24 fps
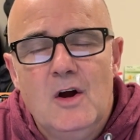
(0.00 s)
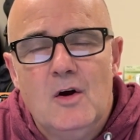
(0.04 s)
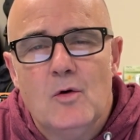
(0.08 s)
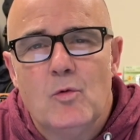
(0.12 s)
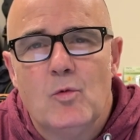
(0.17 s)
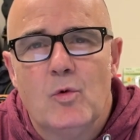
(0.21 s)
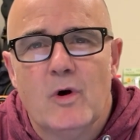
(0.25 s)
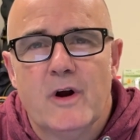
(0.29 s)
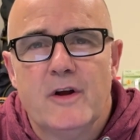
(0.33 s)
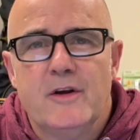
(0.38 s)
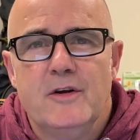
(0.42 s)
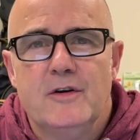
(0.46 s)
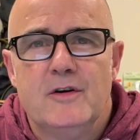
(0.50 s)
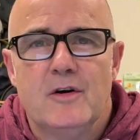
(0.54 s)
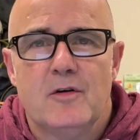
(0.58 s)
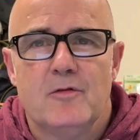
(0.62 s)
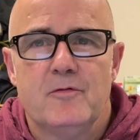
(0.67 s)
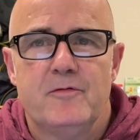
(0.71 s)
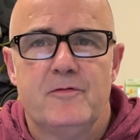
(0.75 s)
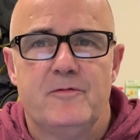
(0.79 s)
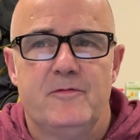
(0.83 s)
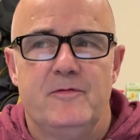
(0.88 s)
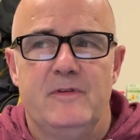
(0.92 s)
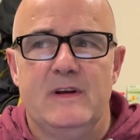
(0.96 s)
where you don't
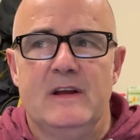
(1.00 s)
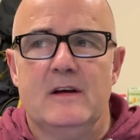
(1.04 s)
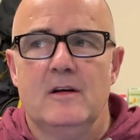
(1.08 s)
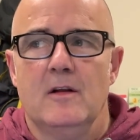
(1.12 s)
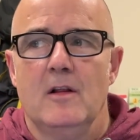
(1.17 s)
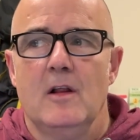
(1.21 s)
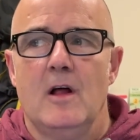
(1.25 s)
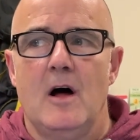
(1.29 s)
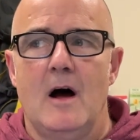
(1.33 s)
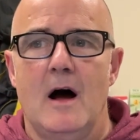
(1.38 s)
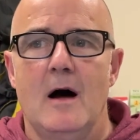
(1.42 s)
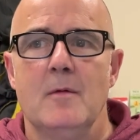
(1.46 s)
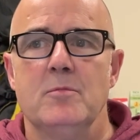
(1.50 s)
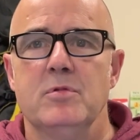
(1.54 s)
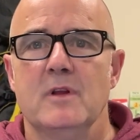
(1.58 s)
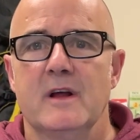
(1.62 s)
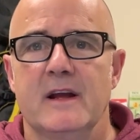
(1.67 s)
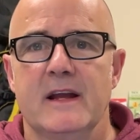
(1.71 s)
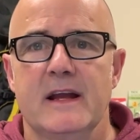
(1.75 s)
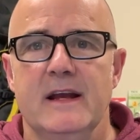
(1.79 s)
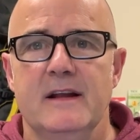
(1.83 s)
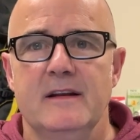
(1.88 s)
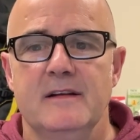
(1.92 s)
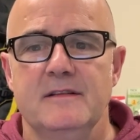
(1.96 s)
feel
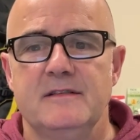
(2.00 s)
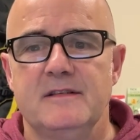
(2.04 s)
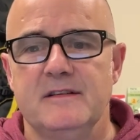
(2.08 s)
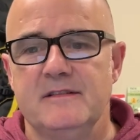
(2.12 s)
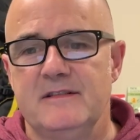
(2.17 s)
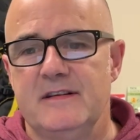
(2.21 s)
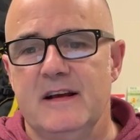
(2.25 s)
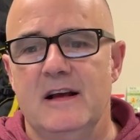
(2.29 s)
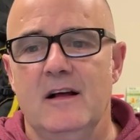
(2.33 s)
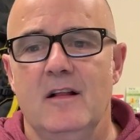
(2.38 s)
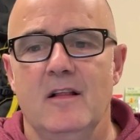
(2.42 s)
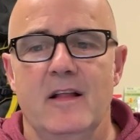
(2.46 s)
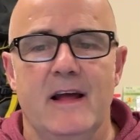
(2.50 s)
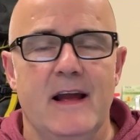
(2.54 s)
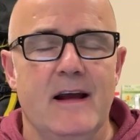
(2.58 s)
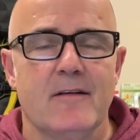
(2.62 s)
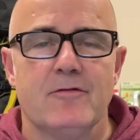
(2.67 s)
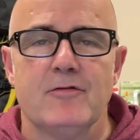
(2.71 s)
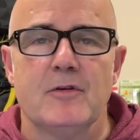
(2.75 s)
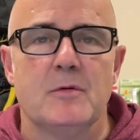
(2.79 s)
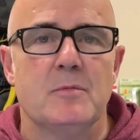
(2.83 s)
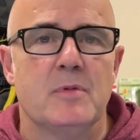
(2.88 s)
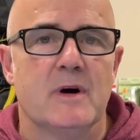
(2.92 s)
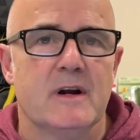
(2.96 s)
obligated to tell
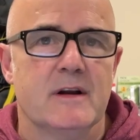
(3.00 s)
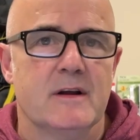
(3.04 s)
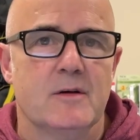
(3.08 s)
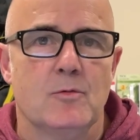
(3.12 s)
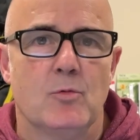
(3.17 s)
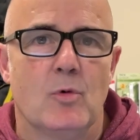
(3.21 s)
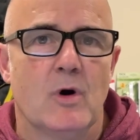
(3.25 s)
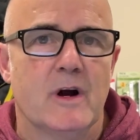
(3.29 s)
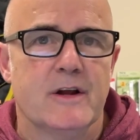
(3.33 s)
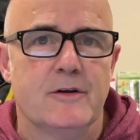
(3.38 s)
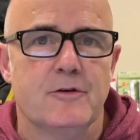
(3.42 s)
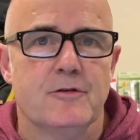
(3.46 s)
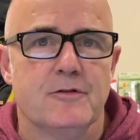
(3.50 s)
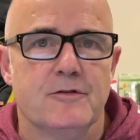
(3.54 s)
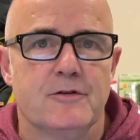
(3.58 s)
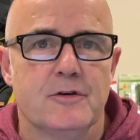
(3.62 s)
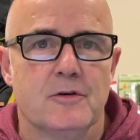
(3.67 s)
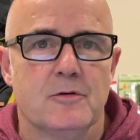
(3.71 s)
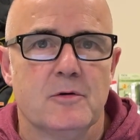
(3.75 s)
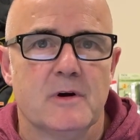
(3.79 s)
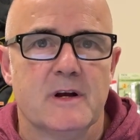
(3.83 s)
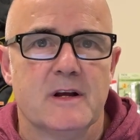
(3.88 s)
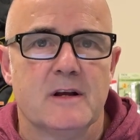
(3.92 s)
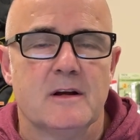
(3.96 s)
everybody what you're
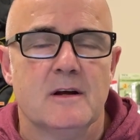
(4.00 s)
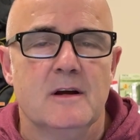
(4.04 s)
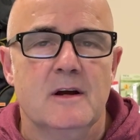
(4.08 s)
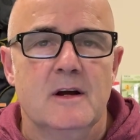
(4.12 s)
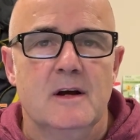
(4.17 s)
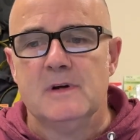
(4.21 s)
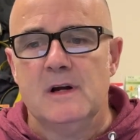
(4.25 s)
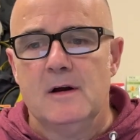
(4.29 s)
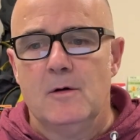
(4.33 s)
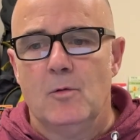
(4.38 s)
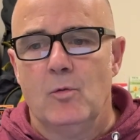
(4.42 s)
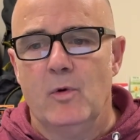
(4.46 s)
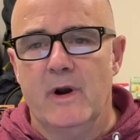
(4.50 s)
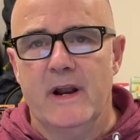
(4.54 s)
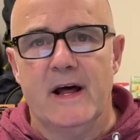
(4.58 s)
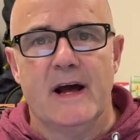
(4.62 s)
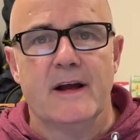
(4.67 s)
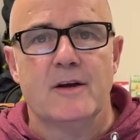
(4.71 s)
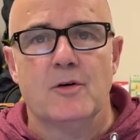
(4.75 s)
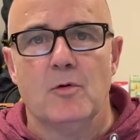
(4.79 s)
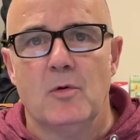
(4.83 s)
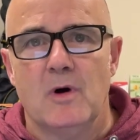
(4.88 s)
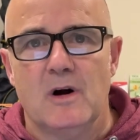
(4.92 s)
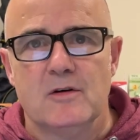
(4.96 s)
doing. When I
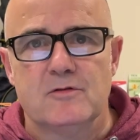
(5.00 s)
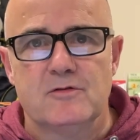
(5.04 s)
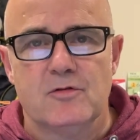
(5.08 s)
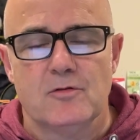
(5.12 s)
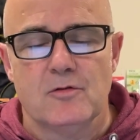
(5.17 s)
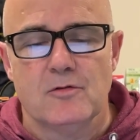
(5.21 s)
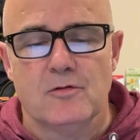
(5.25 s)
go out to a